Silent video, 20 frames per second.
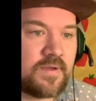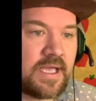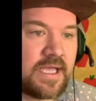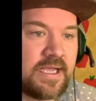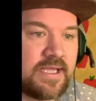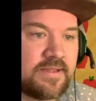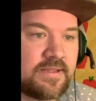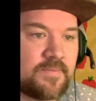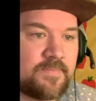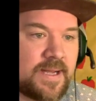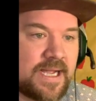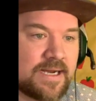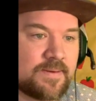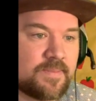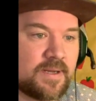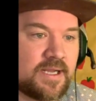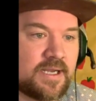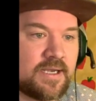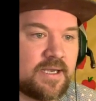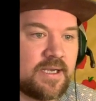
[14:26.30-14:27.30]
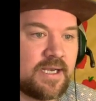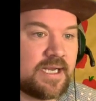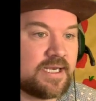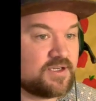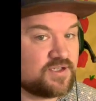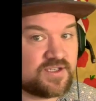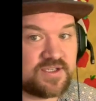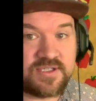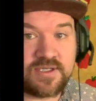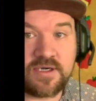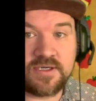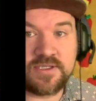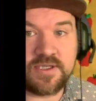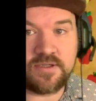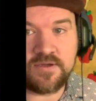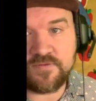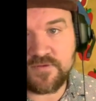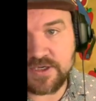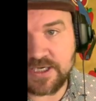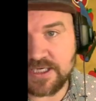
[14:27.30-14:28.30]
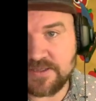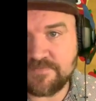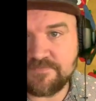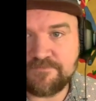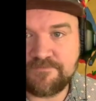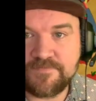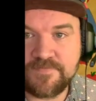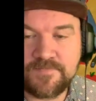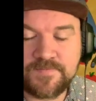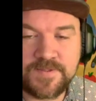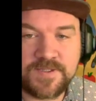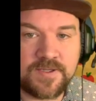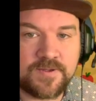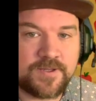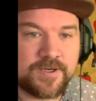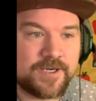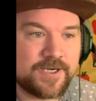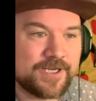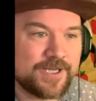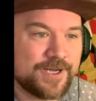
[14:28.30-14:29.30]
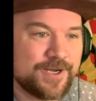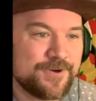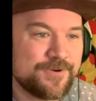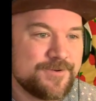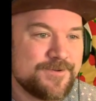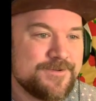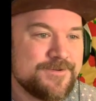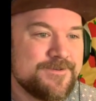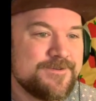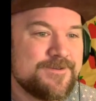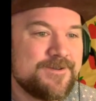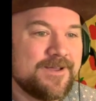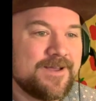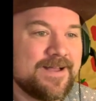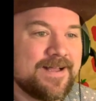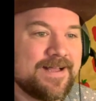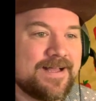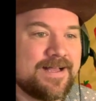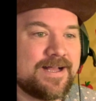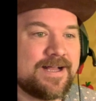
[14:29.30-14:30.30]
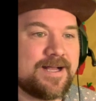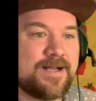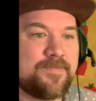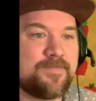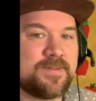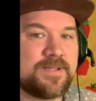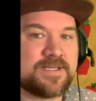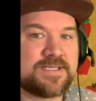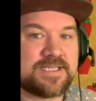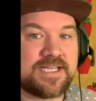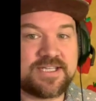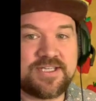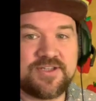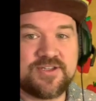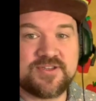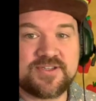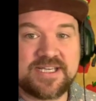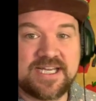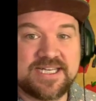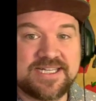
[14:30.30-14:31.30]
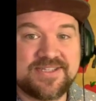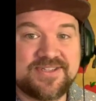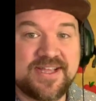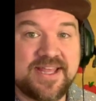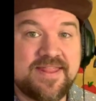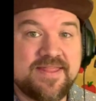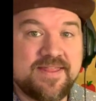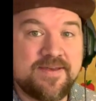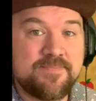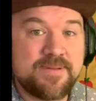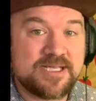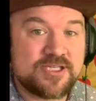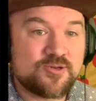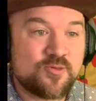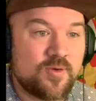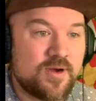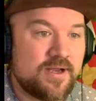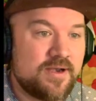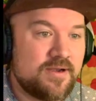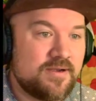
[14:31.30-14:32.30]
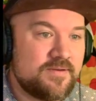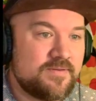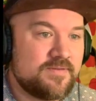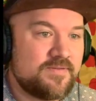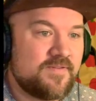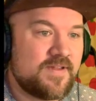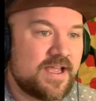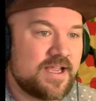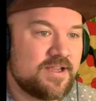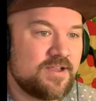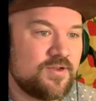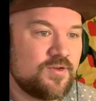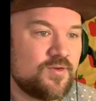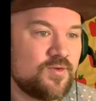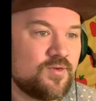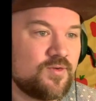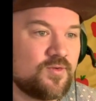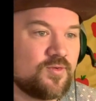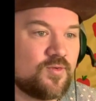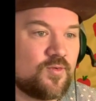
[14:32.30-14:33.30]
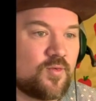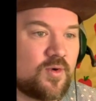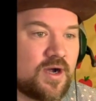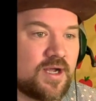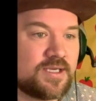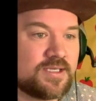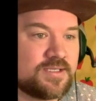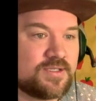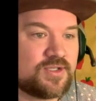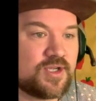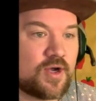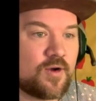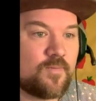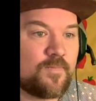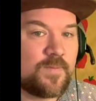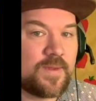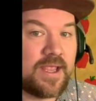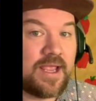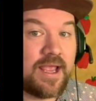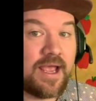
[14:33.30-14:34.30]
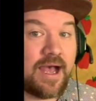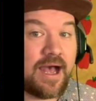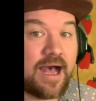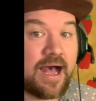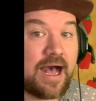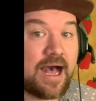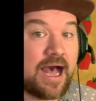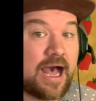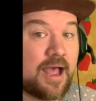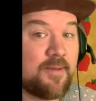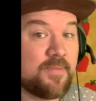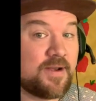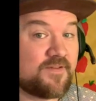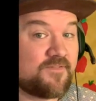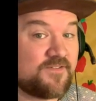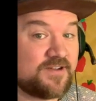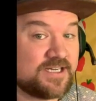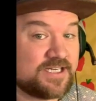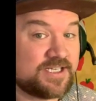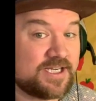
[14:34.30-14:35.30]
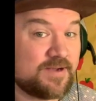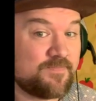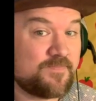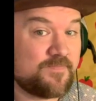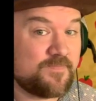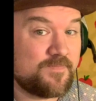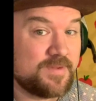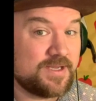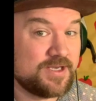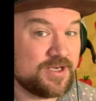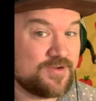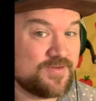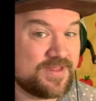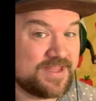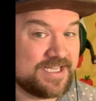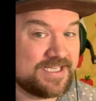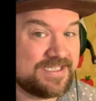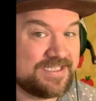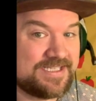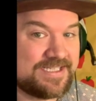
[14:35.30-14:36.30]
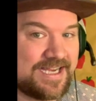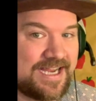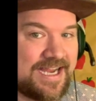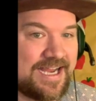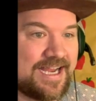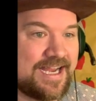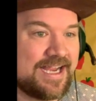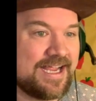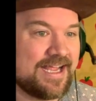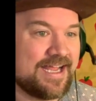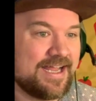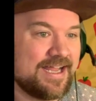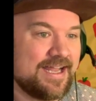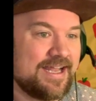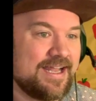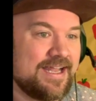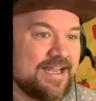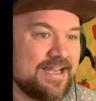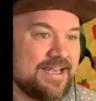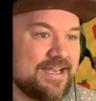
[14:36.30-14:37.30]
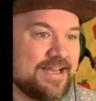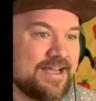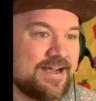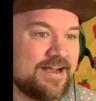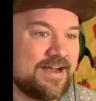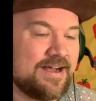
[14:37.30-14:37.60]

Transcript: hit the back button and it just starts all over again. So there you go. Looks like you just kind of send the best one that you want. So I'm gonna finish up doing this, and